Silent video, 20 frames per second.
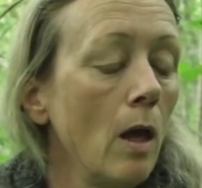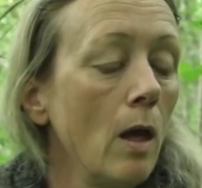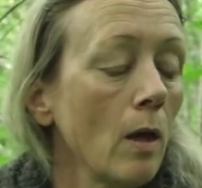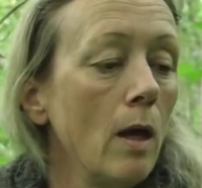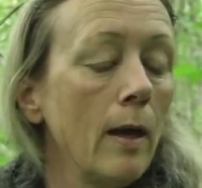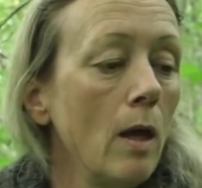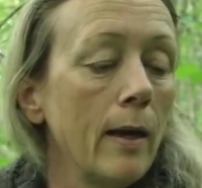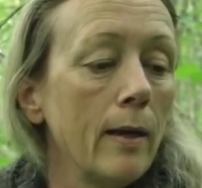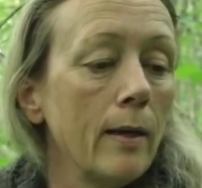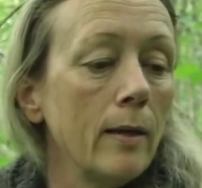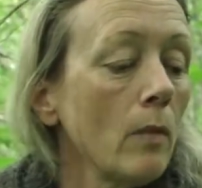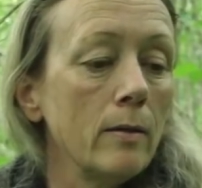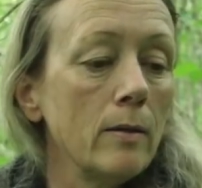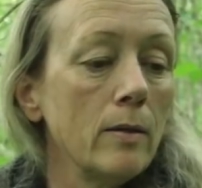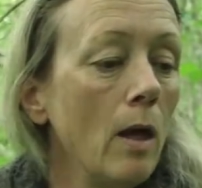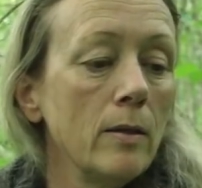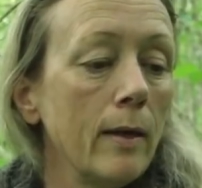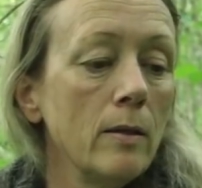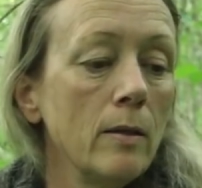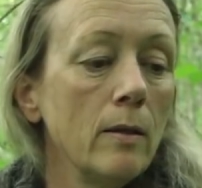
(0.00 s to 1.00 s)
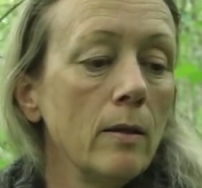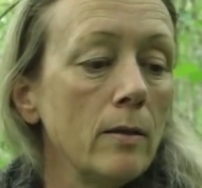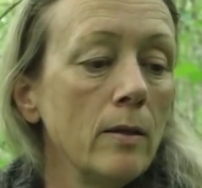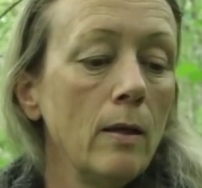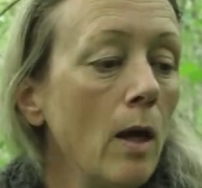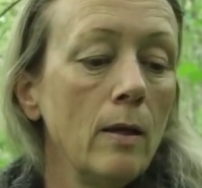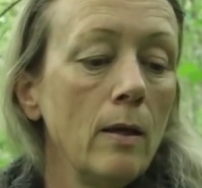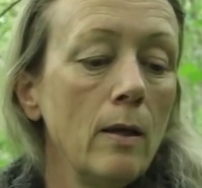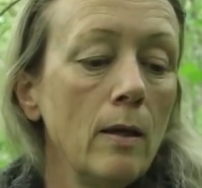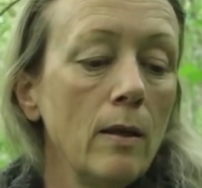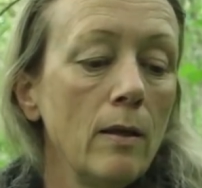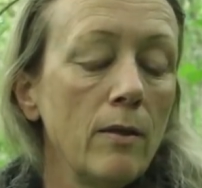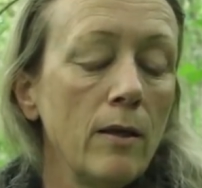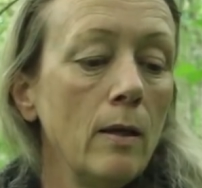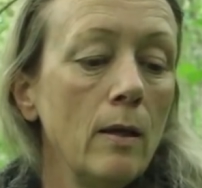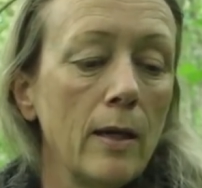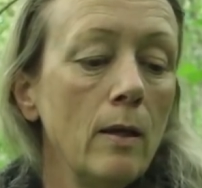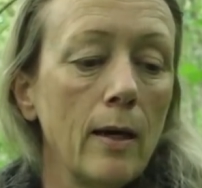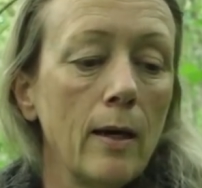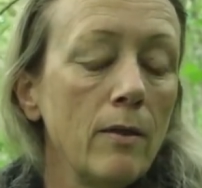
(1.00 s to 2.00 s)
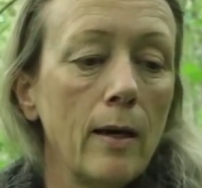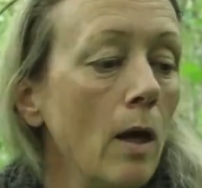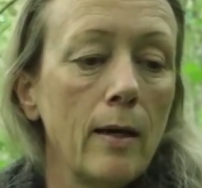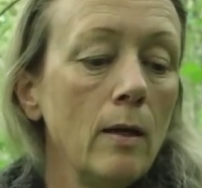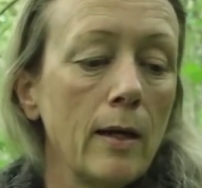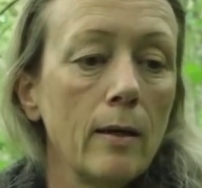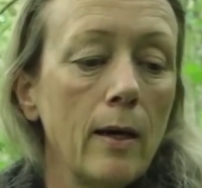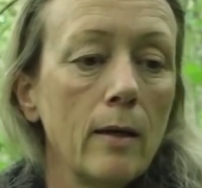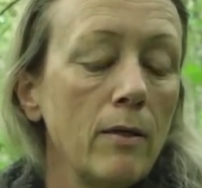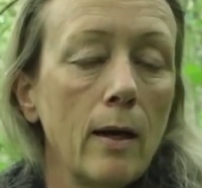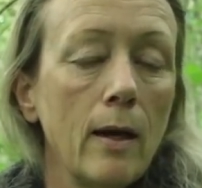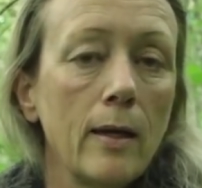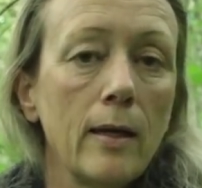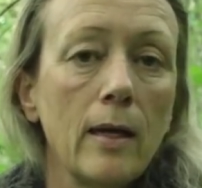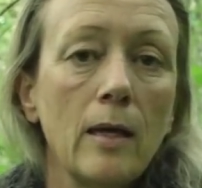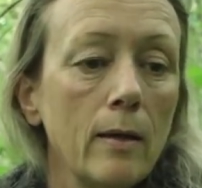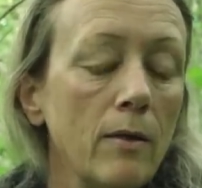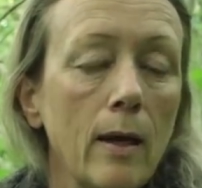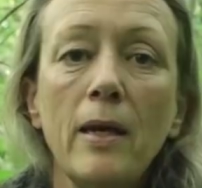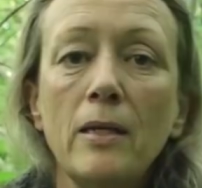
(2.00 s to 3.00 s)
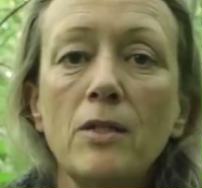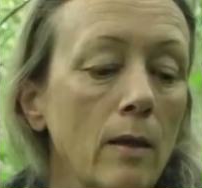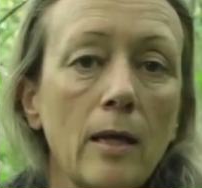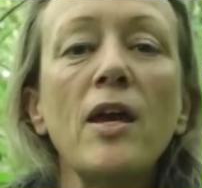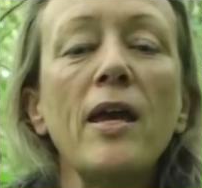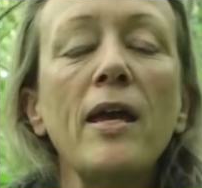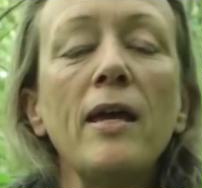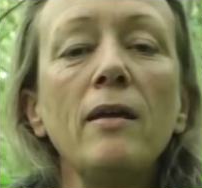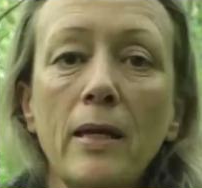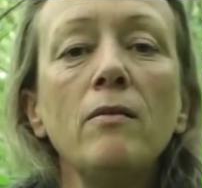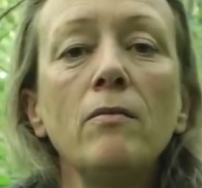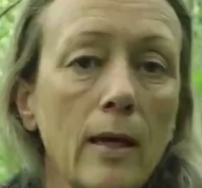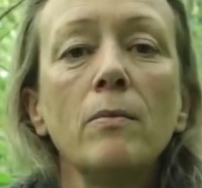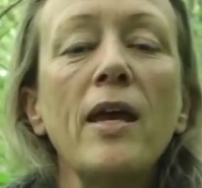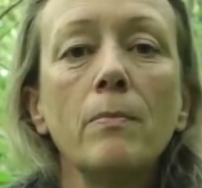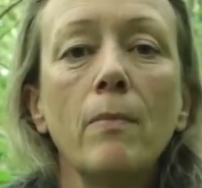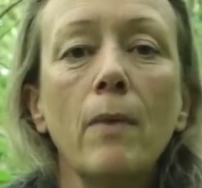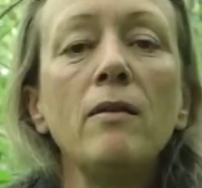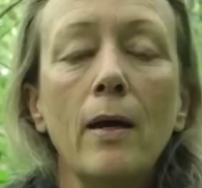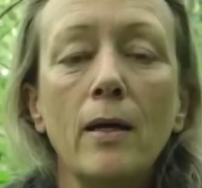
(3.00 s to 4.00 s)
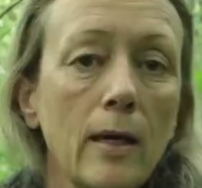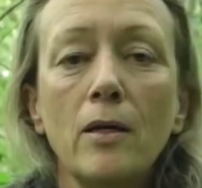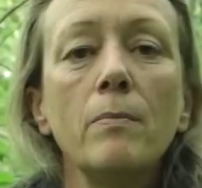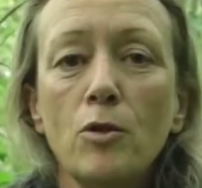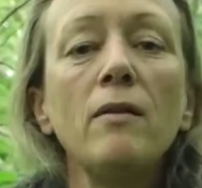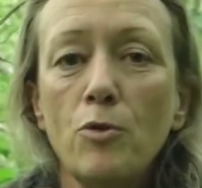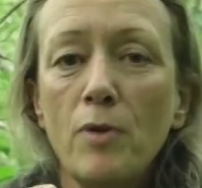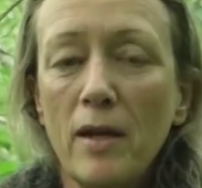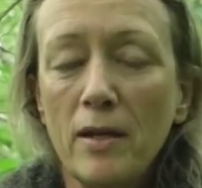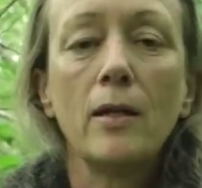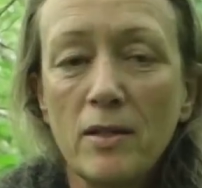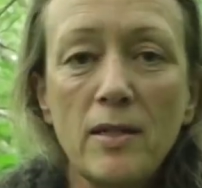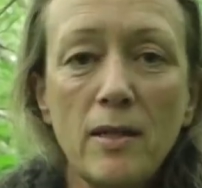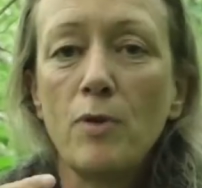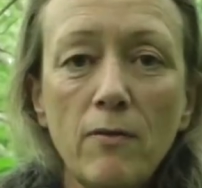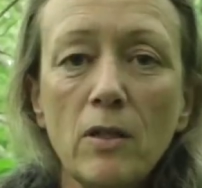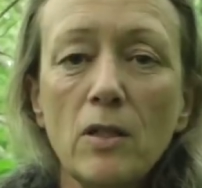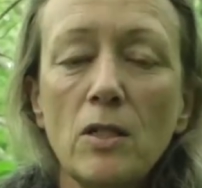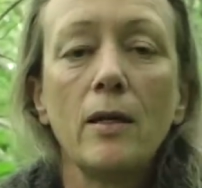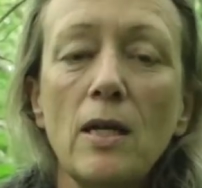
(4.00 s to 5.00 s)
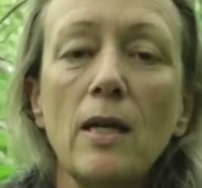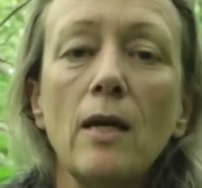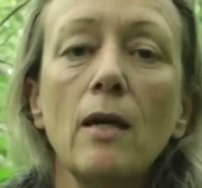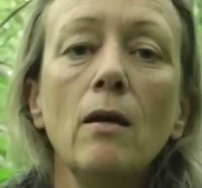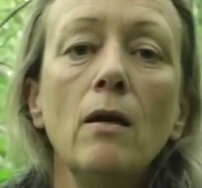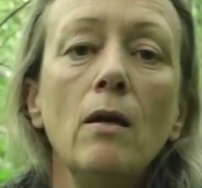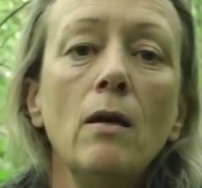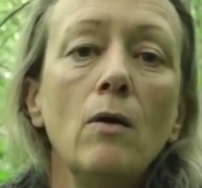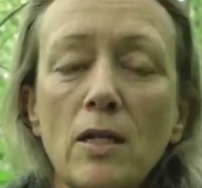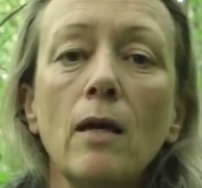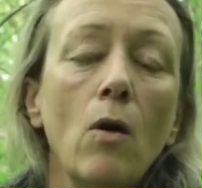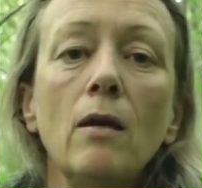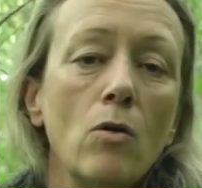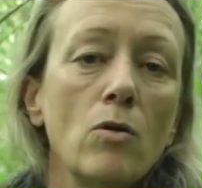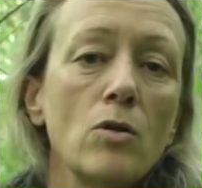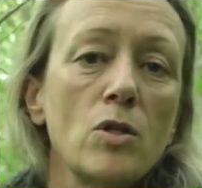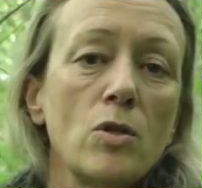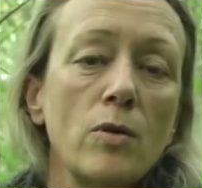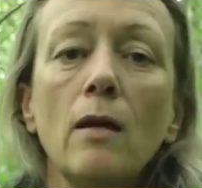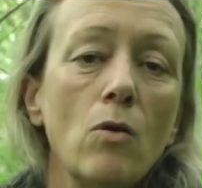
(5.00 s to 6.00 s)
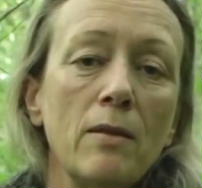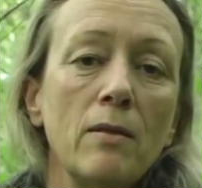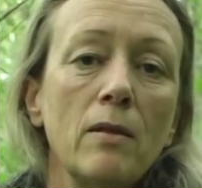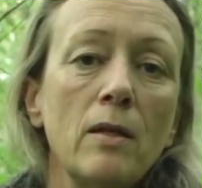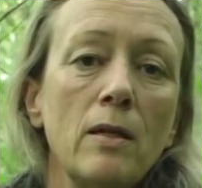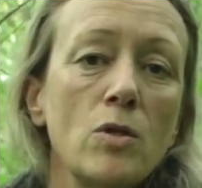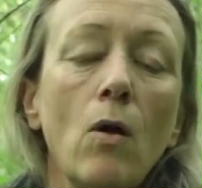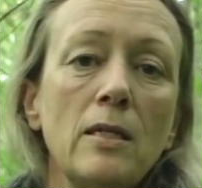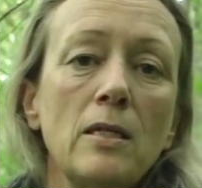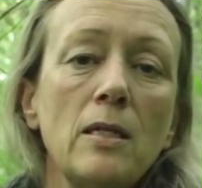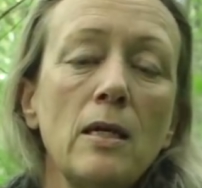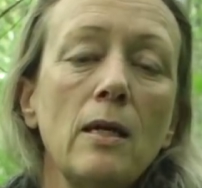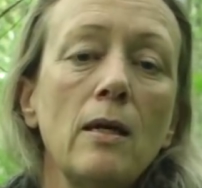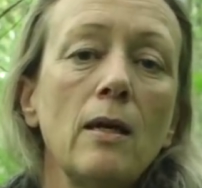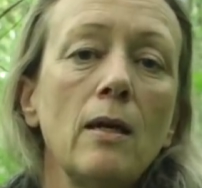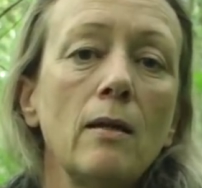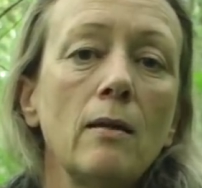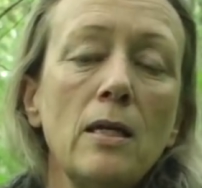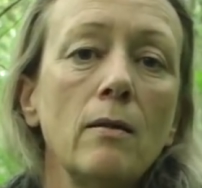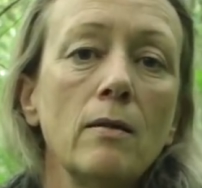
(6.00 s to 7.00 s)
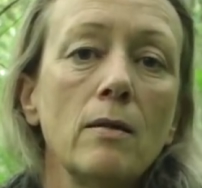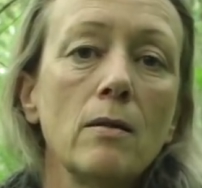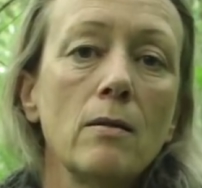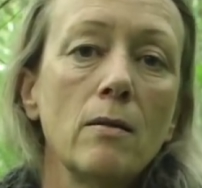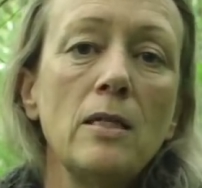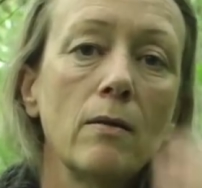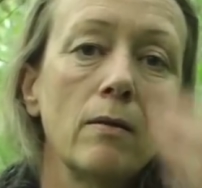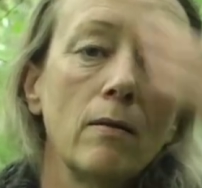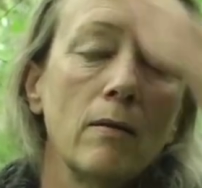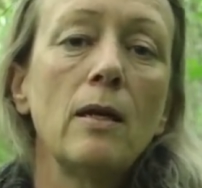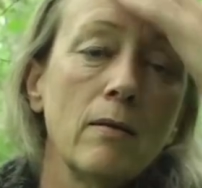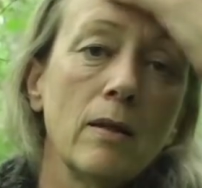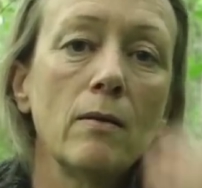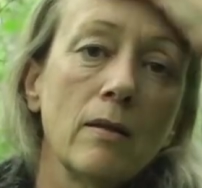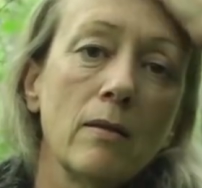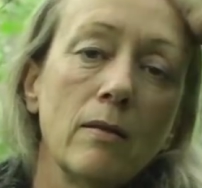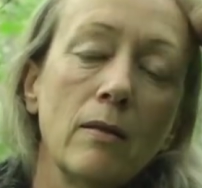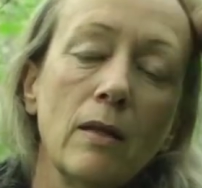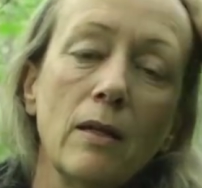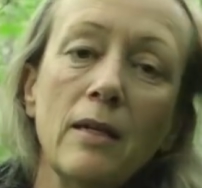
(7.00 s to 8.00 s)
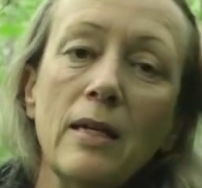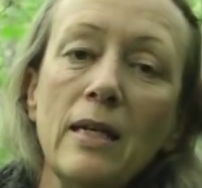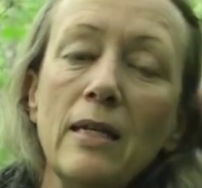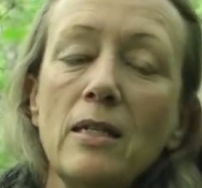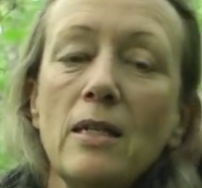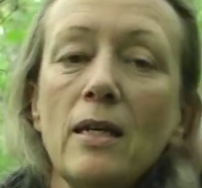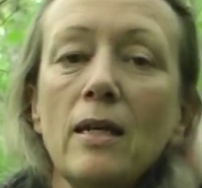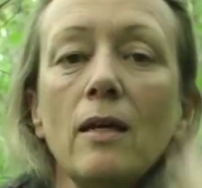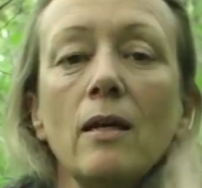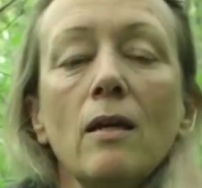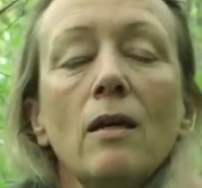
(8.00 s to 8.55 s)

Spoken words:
And that I I can maintain my creativity also in the knitting, and that the knitting